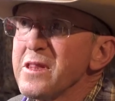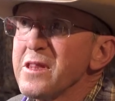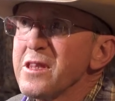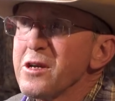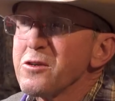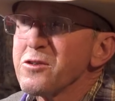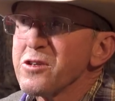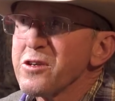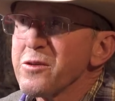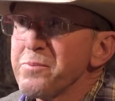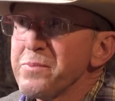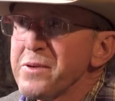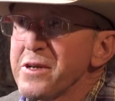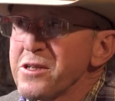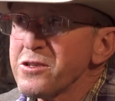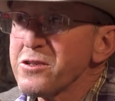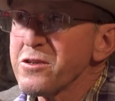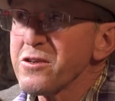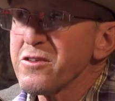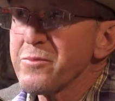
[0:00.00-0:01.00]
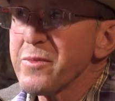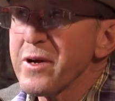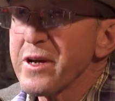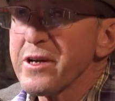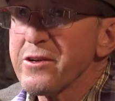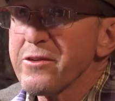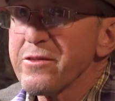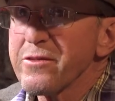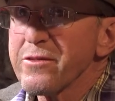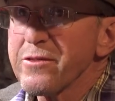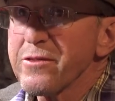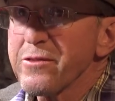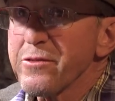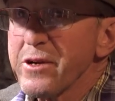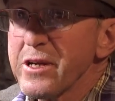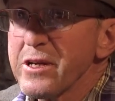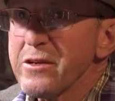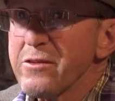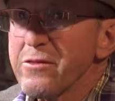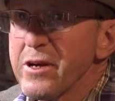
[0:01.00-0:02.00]
There's a picture of my
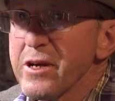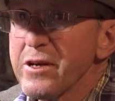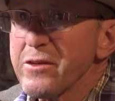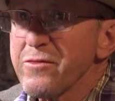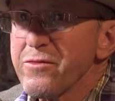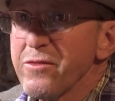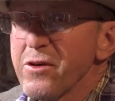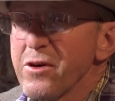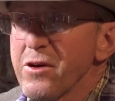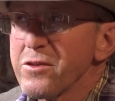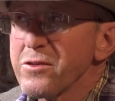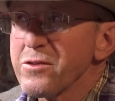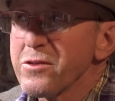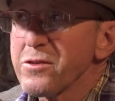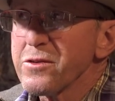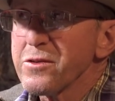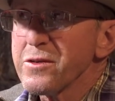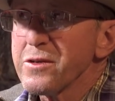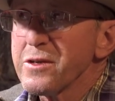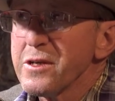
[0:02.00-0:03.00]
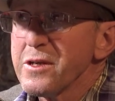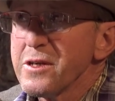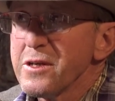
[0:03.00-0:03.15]
great grandfather